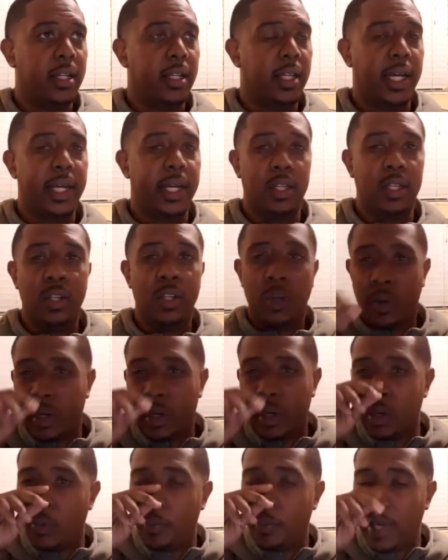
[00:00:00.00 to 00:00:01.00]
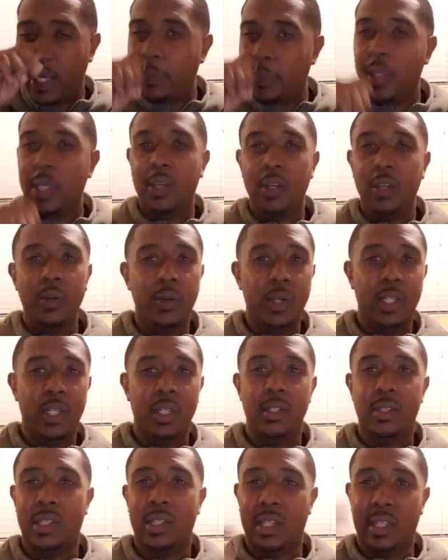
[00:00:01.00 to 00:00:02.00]
Like you don't want no baby
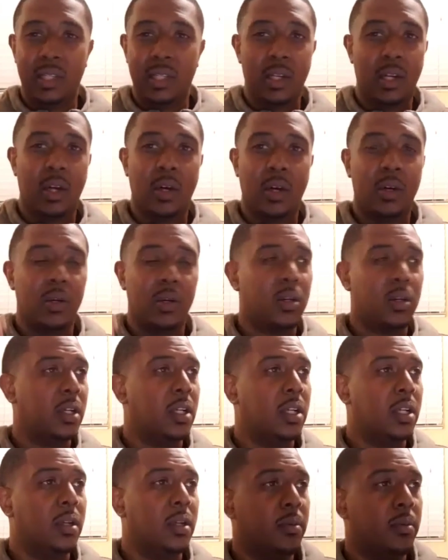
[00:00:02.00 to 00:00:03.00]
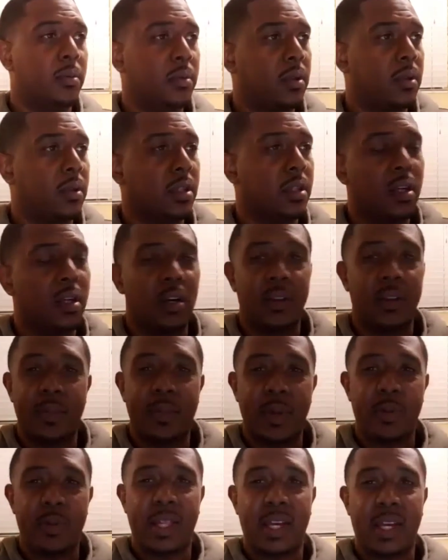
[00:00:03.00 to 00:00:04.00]
Hueys and you know, you know,
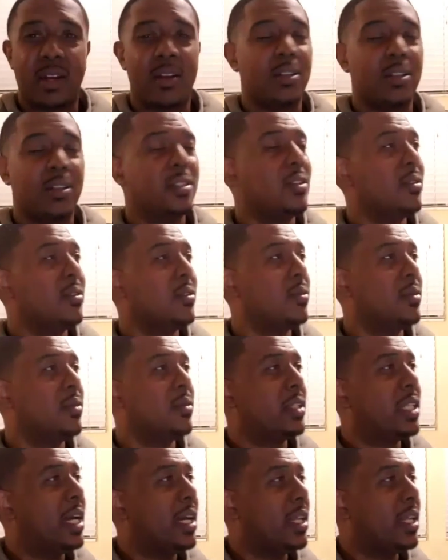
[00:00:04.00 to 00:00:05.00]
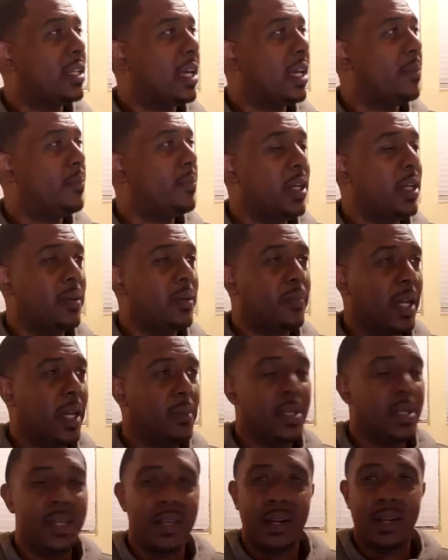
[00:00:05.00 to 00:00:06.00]
remember that cartoon, that that big
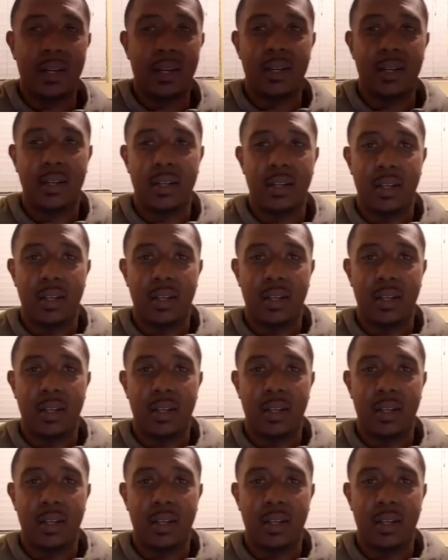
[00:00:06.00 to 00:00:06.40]
baby duck?